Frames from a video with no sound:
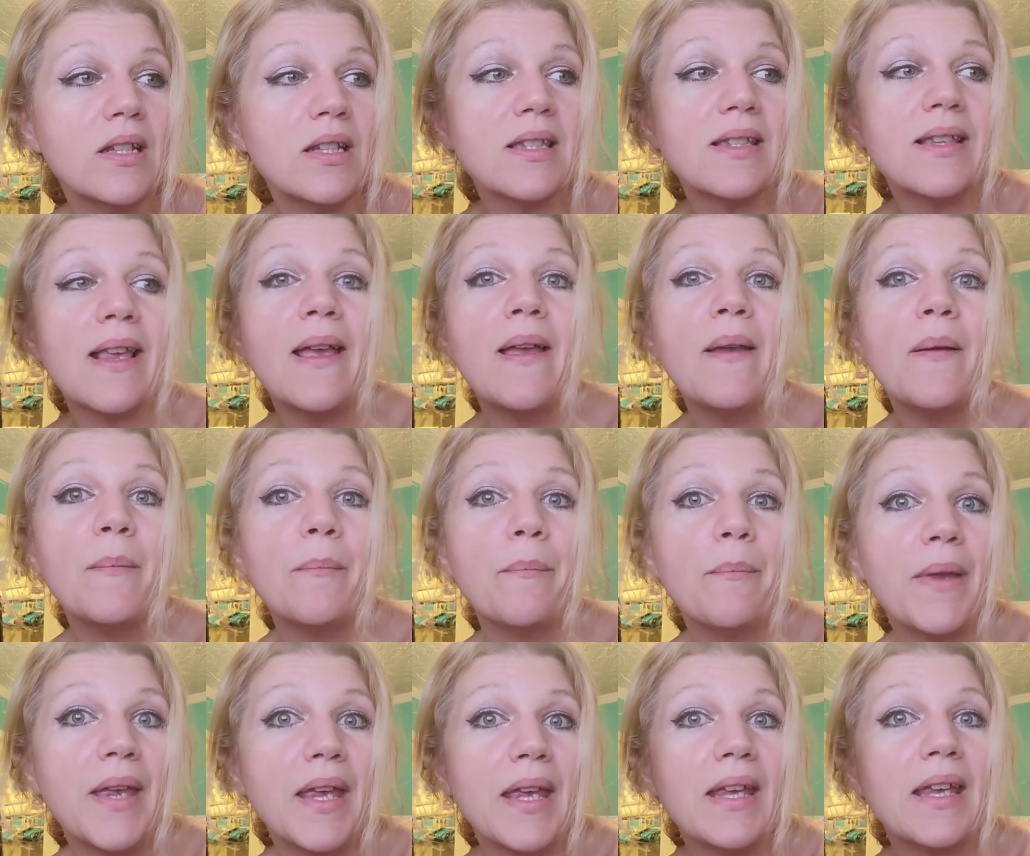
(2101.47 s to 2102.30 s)
this
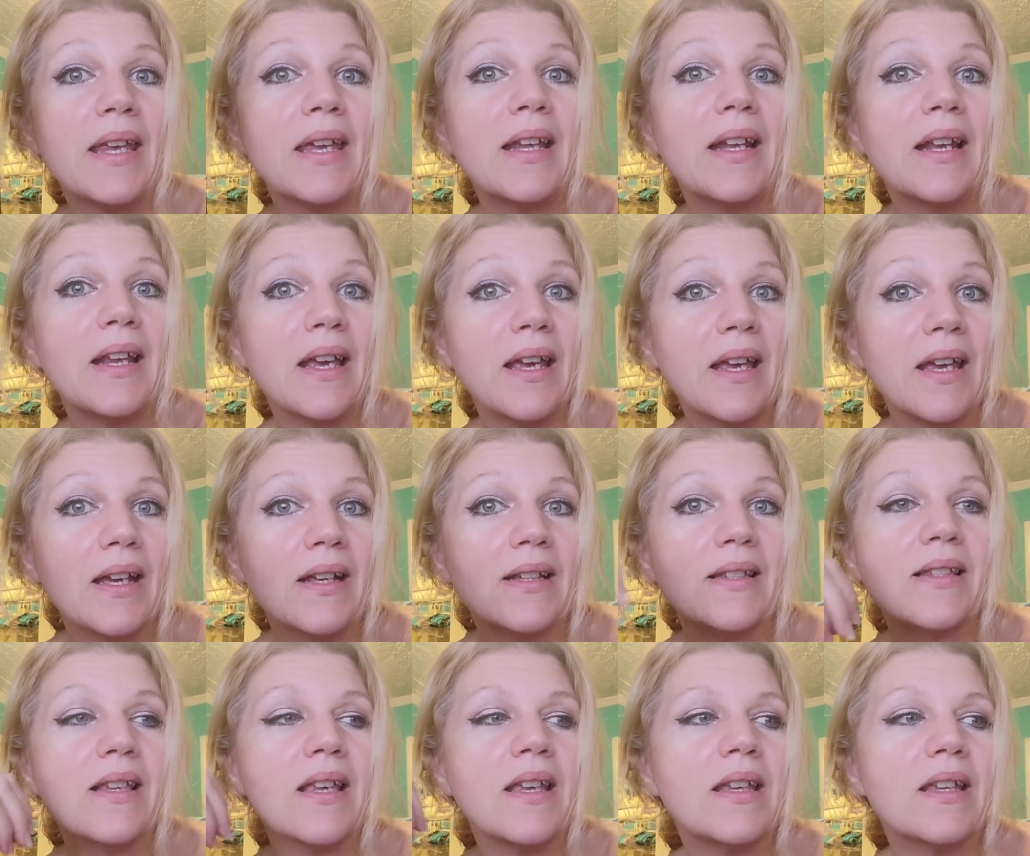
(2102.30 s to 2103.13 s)
bacon,
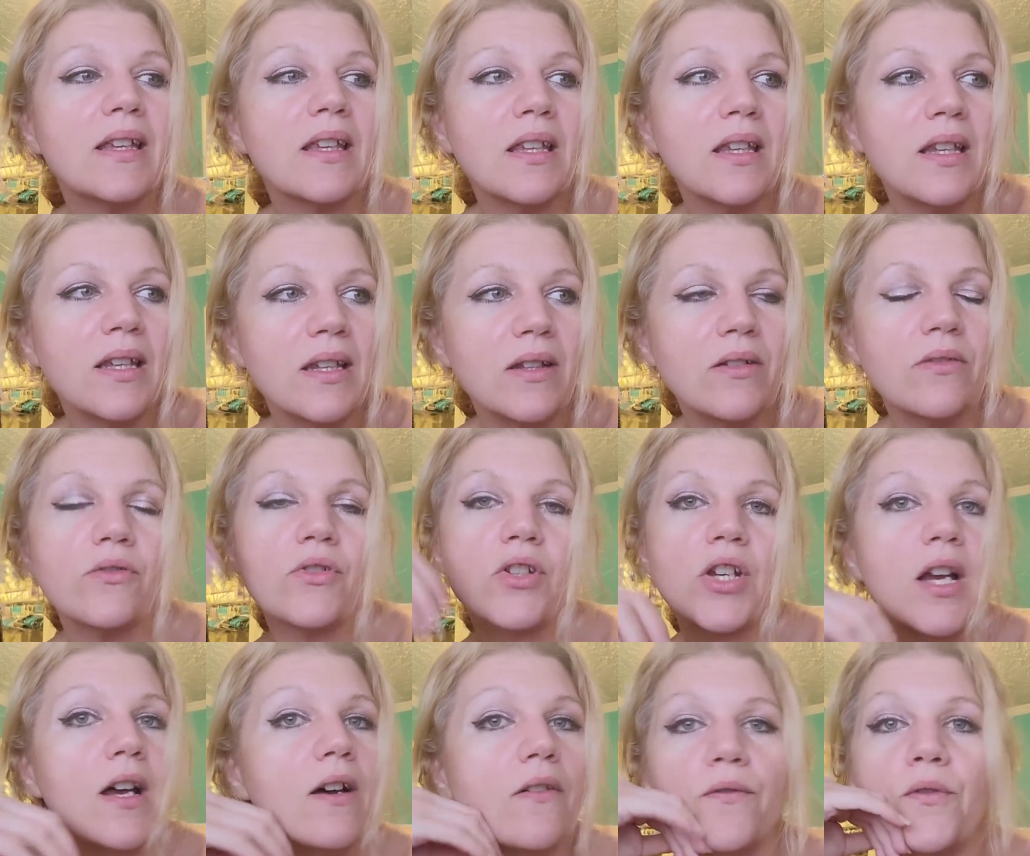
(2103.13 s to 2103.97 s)
eggs, and keto
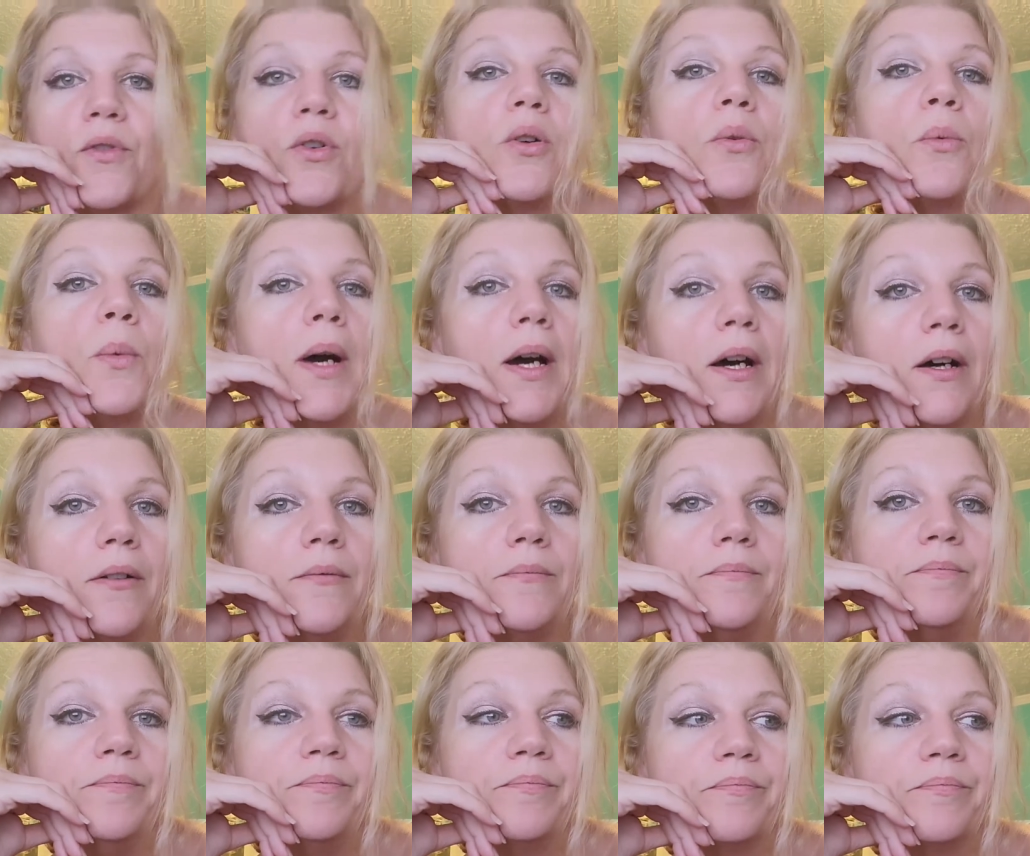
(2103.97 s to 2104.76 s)
chow for a while.